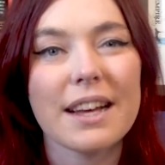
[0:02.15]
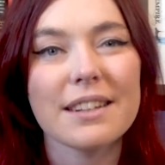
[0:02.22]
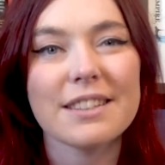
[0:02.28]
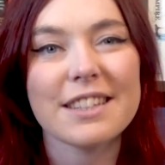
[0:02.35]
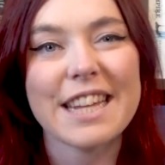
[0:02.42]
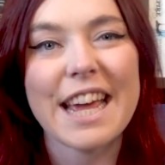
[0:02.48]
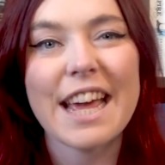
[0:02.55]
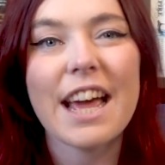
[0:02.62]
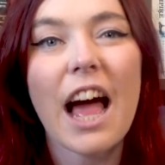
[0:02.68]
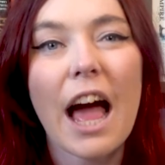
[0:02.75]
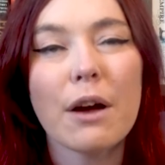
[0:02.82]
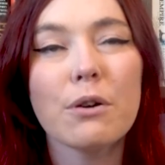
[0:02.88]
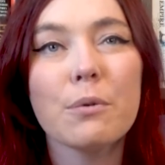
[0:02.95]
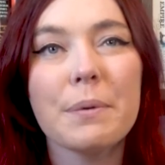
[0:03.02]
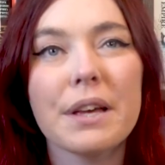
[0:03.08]
and today
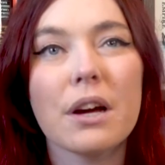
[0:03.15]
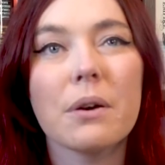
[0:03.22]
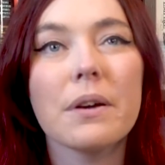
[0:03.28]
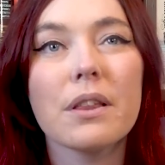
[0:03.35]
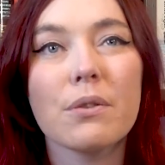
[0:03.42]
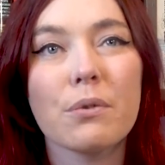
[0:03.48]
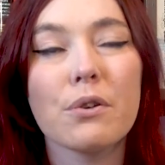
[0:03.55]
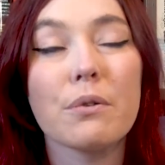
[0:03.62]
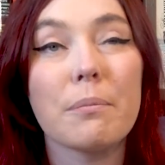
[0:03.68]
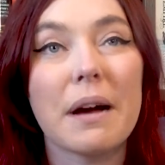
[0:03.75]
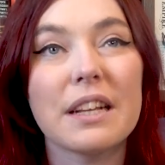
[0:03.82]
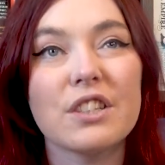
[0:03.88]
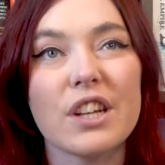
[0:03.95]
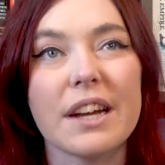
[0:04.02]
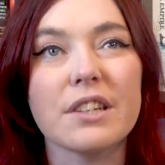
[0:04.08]
I will be going through my
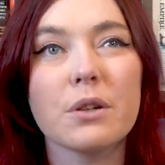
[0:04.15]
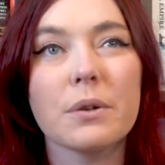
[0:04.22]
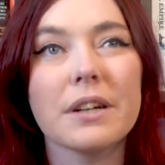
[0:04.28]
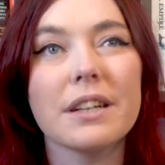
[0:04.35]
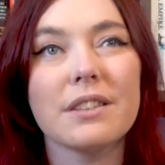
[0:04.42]
January